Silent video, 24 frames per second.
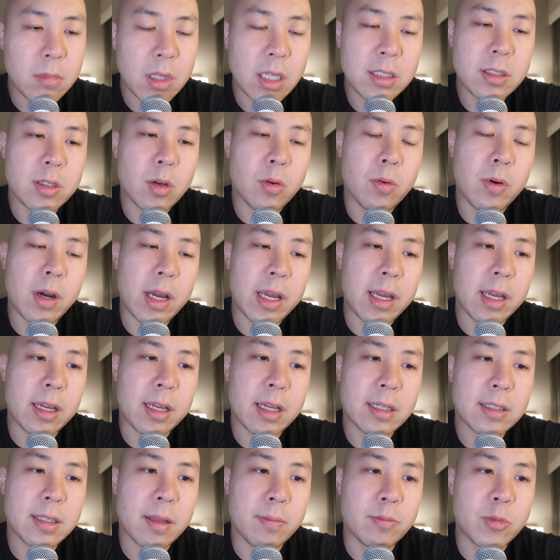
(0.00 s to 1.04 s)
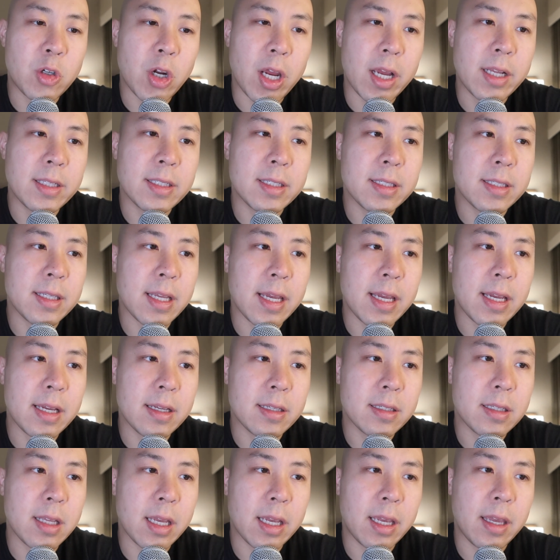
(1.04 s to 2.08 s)
And so, what I guess I'm trying to say
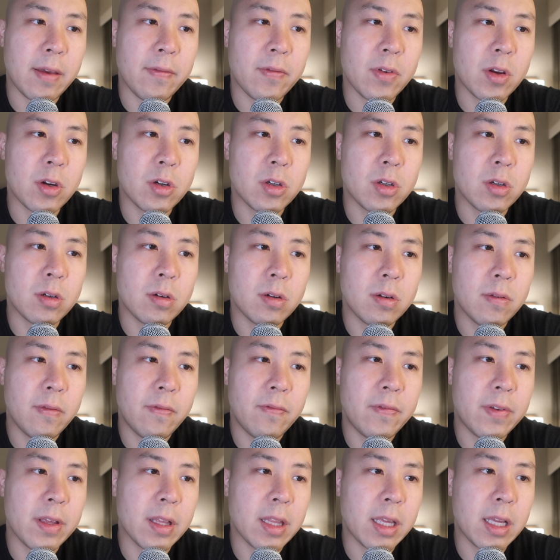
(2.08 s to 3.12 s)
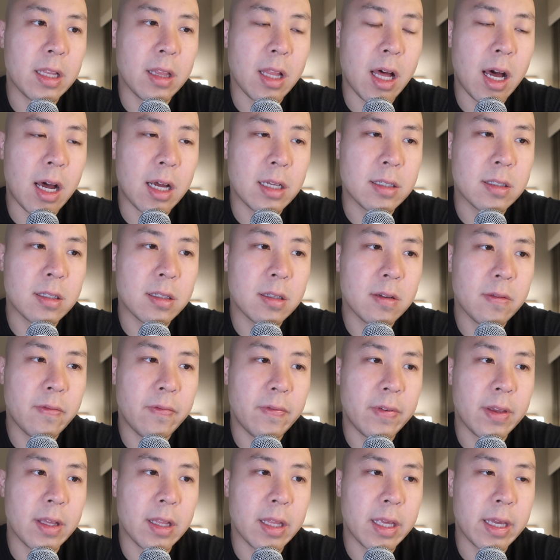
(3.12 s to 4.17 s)
is like, if you're feeling lost,
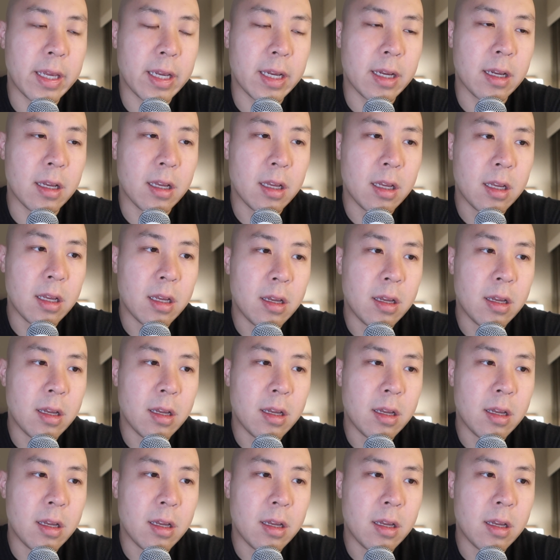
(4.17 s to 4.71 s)
feeling